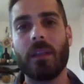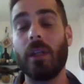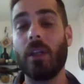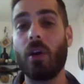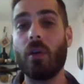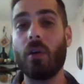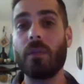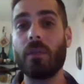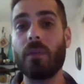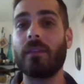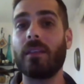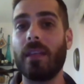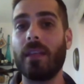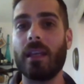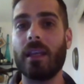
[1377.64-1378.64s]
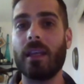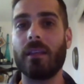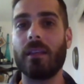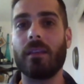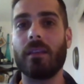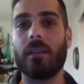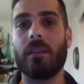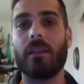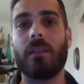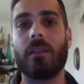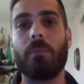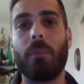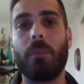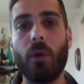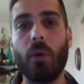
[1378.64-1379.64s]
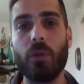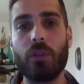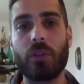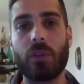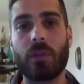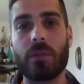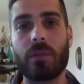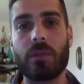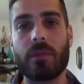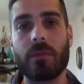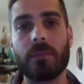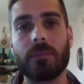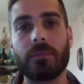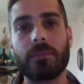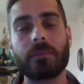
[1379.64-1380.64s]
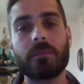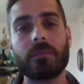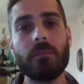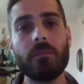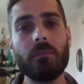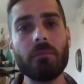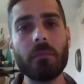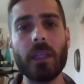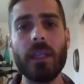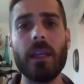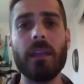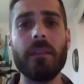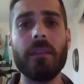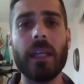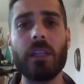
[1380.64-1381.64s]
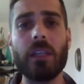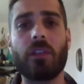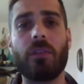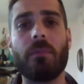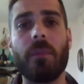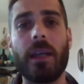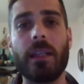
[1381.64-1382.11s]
We know that today poachers endanger